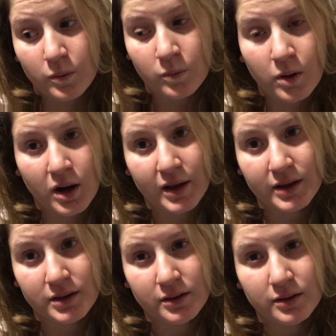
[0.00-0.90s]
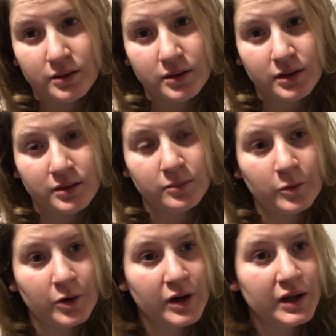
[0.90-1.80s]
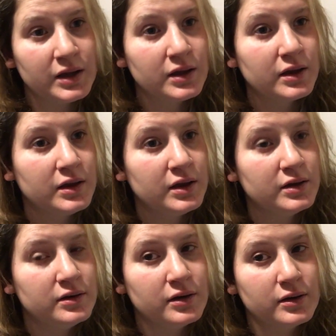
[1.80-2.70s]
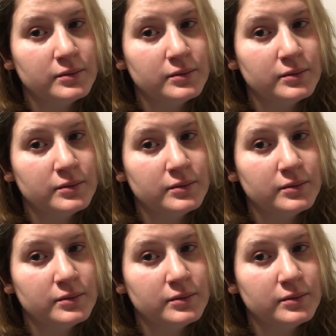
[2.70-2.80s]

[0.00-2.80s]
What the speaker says: 1 in the morning, and